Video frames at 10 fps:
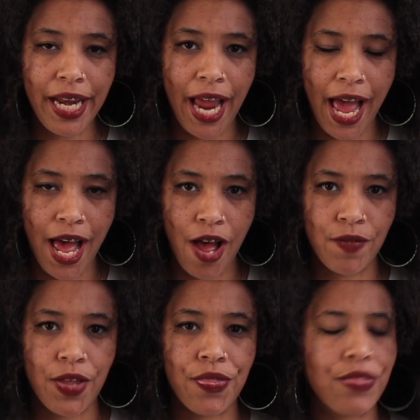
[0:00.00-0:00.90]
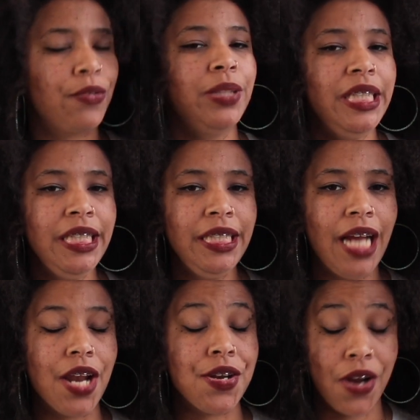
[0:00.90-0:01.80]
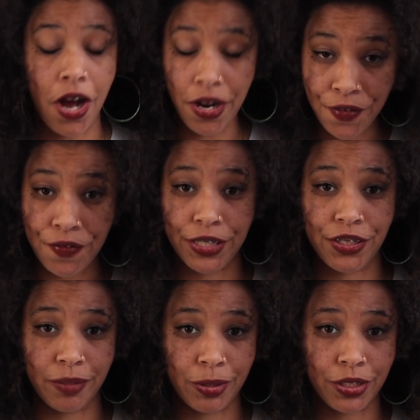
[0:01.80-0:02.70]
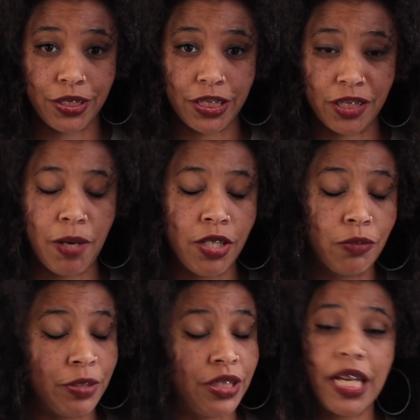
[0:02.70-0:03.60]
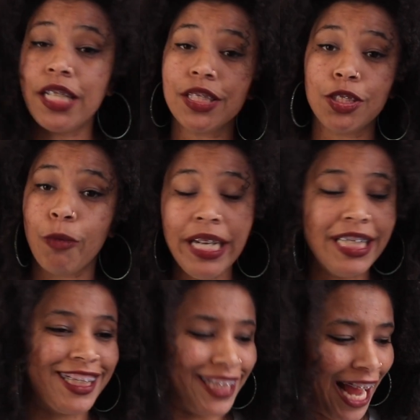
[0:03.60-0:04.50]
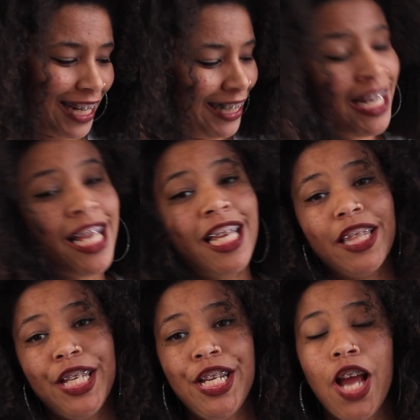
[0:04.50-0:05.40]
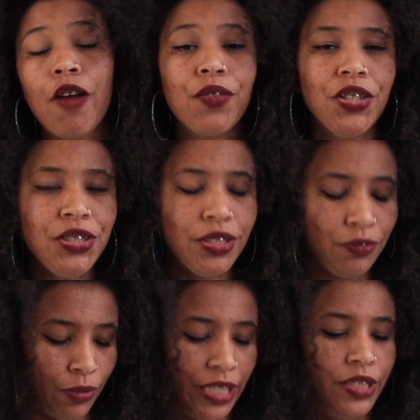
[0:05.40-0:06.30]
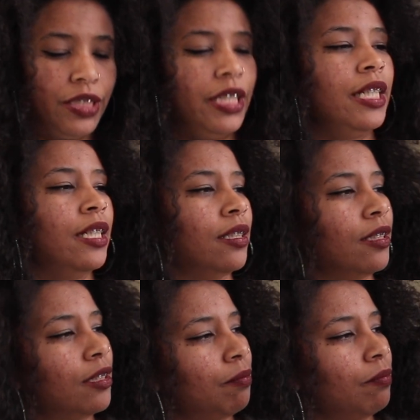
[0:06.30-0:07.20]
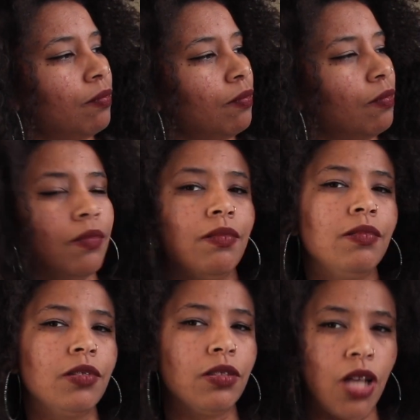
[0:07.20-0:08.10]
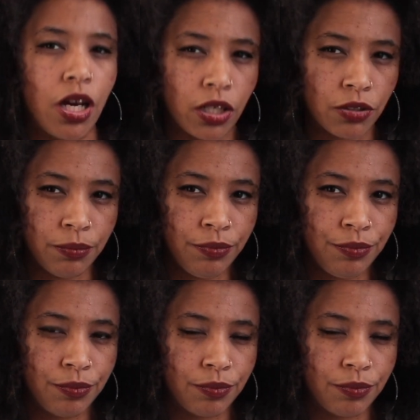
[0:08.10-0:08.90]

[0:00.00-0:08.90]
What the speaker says: have 3 nonfiction books this month, which is actually quite exciting. The first of which is Lagom.